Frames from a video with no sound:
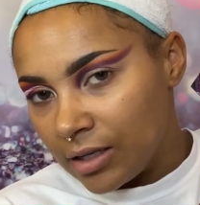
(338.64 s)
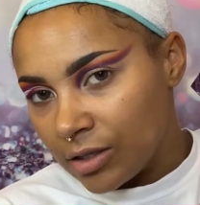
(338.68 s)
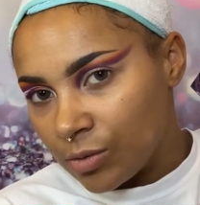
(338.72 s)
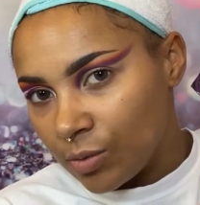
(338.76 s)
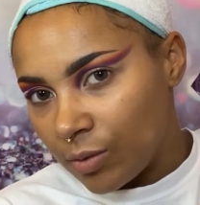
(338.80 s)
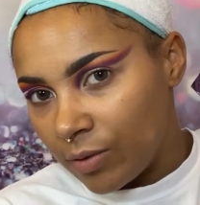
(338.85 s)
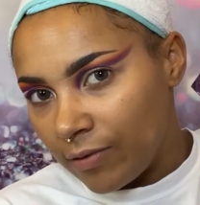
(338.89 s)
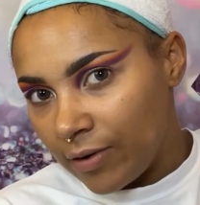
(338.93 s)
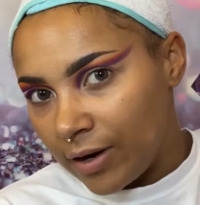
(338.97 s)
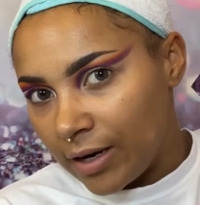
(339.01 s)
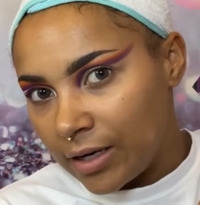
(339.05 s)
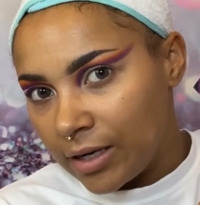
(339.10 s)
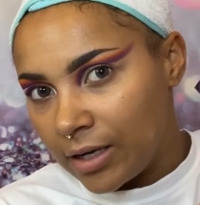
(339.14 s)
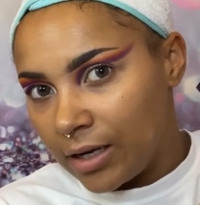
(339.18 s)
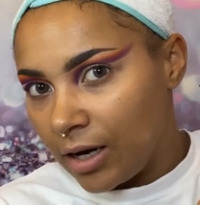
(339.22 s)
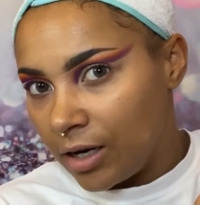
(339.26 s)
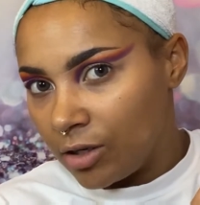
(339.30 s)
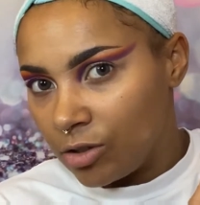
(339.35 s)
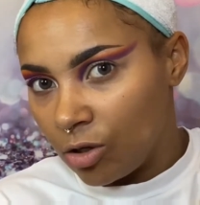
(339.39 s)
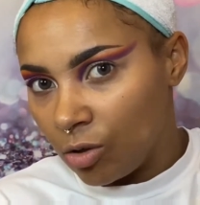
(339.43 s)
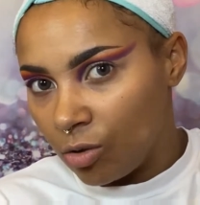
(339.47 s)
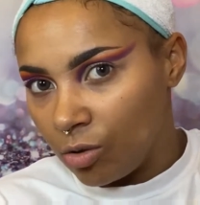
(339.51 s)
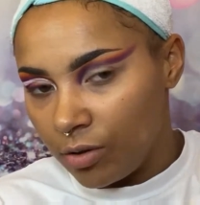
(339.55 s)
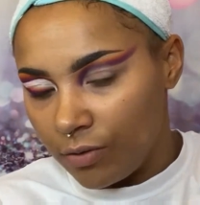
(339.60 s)
one right here, I
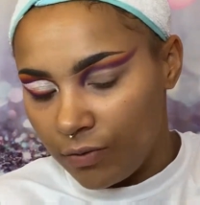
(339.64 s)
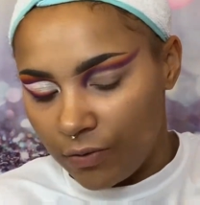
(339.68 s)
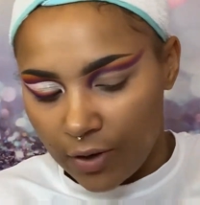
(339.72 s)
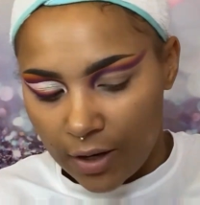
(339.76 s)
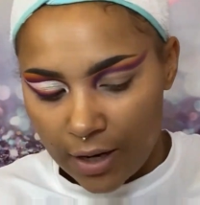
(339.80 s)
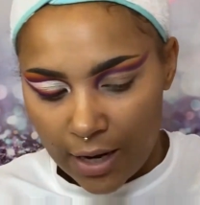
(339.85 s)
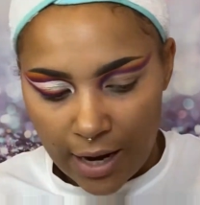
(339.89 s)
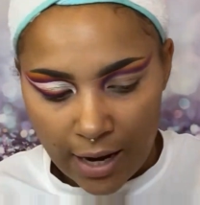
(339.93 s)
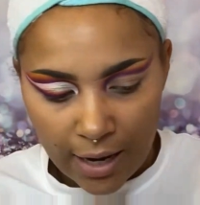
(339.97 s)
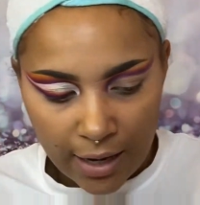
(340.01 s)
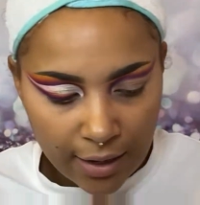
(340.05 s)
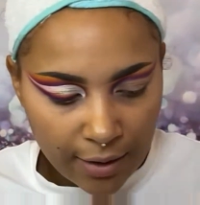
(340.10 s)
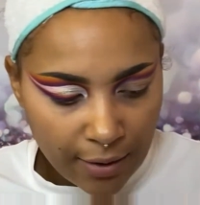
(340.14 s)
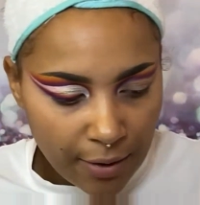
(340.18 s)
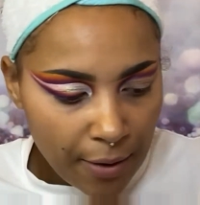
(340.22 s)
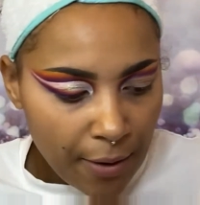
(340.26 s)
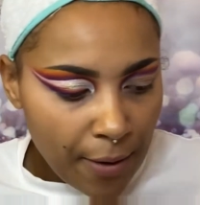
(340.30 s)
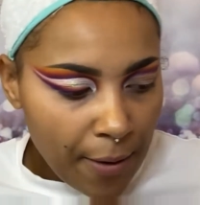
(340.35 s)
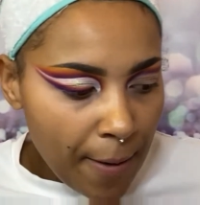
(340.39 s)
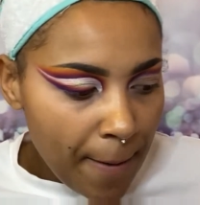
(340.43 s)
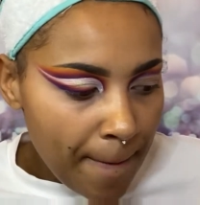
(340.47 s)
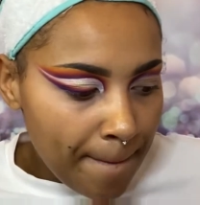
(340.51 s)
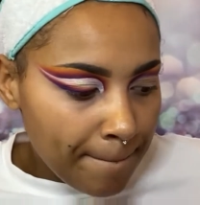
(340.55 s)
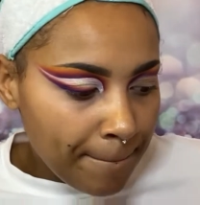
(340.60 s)
totally forgot.
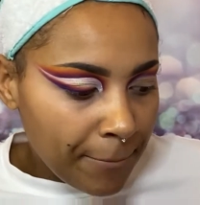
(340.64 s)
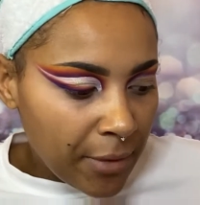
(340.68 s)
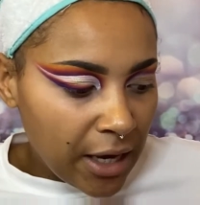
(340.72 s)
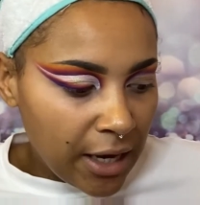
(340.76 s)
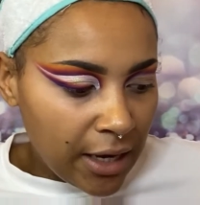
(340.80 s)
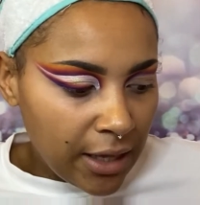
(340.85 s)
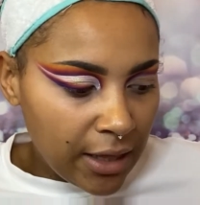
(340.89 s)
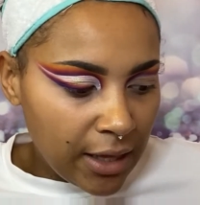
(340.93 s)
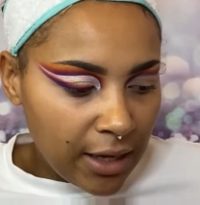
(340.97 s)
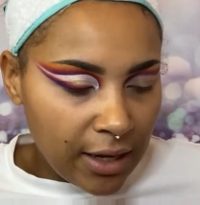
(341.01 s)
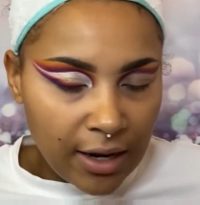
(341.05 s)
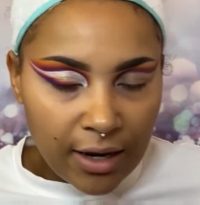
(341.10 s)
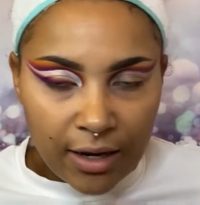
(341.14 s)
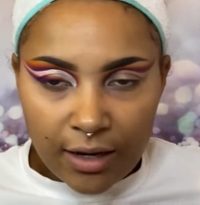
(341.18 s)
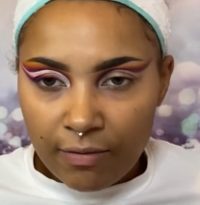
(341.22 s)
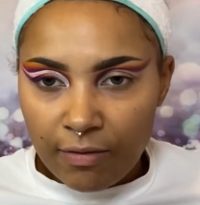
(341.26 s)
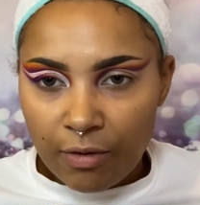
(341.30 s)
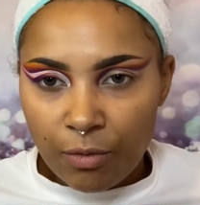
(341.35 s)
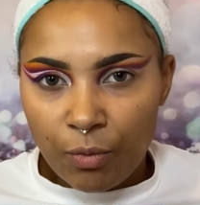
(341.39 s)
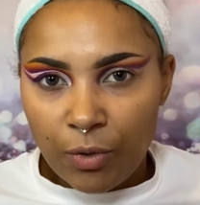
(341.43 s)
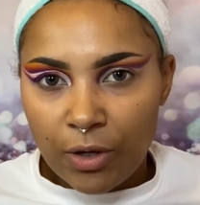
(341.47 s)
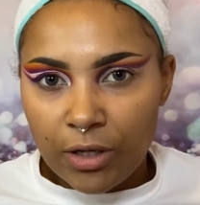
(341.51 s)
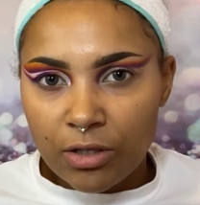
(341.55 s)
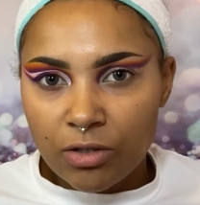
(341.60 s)
And then I
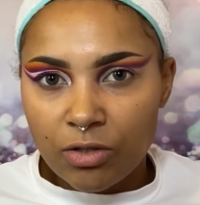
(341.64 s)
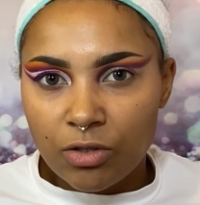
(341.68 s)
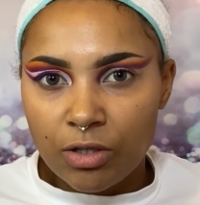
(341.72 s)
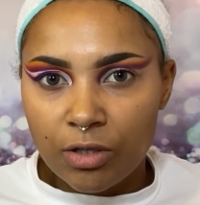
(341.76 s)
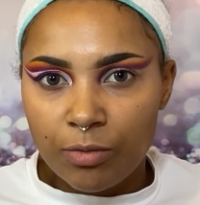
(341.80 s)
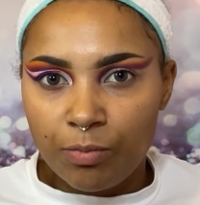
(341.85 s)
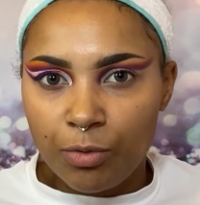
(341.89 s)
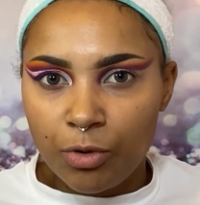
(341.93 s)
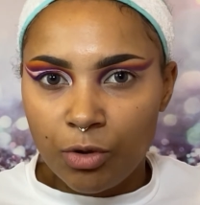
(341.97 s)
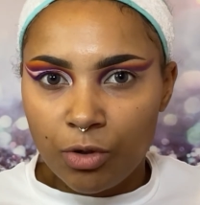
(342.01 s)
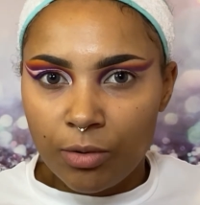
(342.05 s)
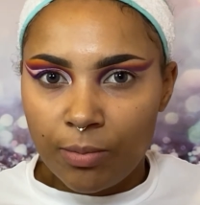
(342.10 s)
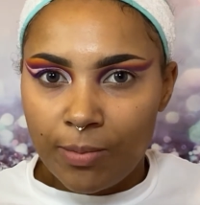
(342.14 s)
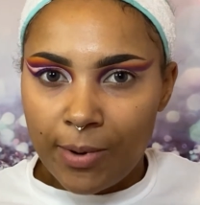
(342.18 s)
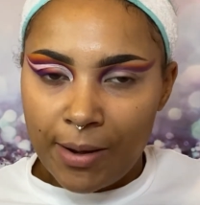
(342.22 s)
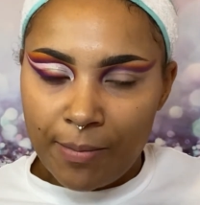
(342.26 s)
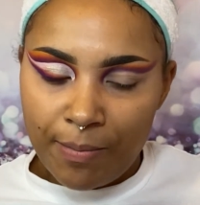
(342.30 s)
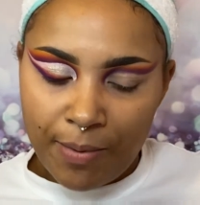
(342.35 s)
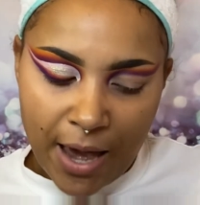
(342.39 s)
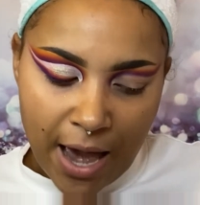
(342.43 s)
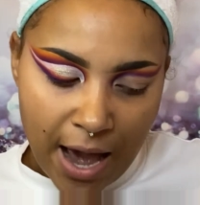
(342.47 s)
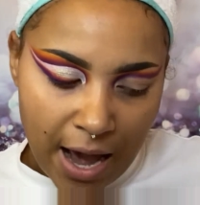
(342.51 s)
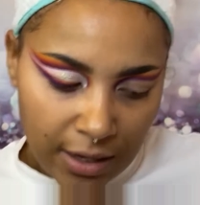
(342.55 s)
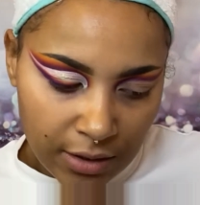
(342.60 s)
even went to the Beauty by
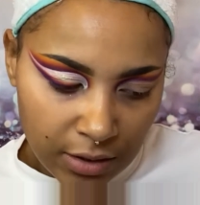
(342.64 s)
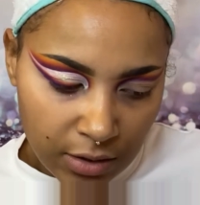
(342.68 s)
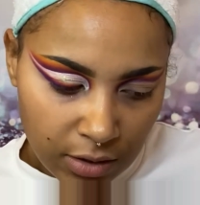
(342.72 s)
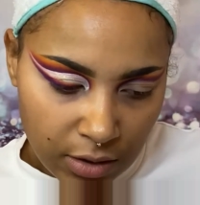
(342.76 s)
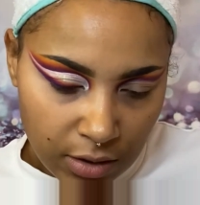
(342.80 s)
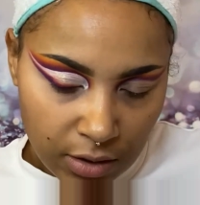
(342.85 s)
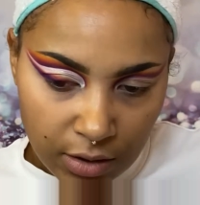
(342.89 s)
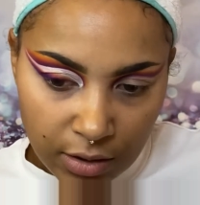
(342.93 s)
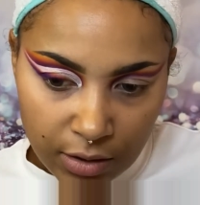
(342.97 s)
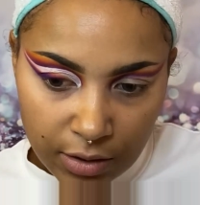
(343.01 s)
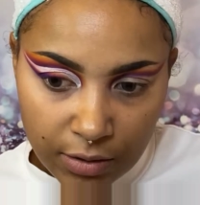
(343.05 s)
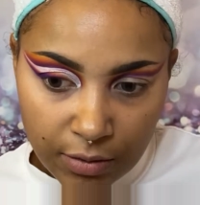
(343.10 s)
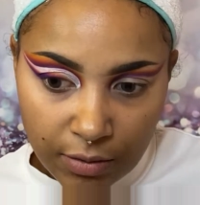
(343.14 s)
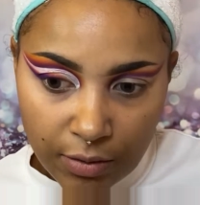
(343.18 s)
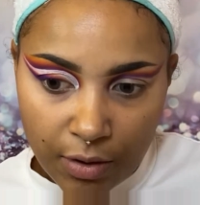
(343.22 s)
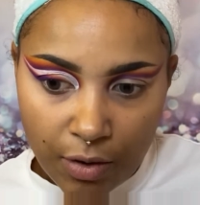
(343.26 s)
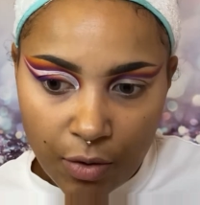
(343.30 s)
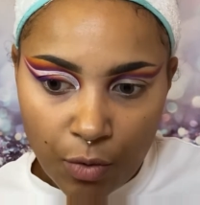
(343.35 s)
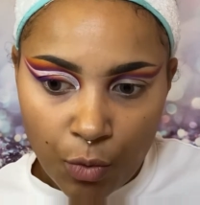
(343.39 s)
Pastels,